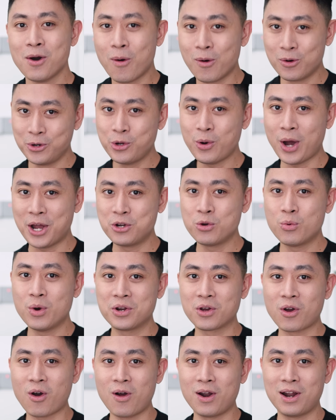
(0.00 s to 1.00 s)
Although I do
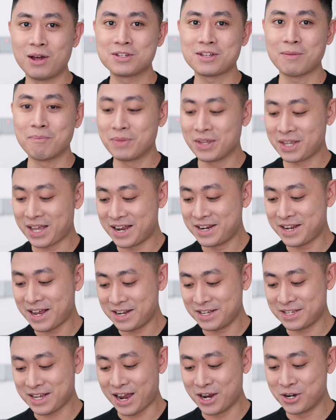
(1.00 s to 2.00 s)
want to call out something, and
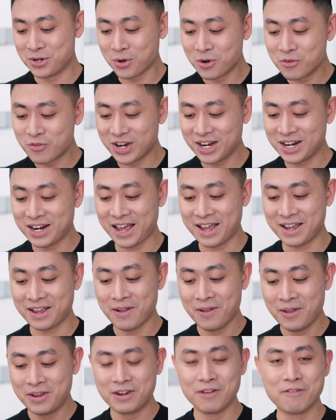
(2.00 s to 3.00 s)
that is I don't really like
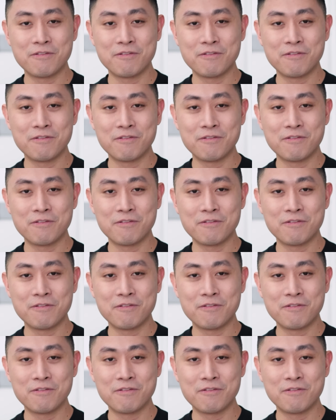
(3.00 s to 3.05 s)
the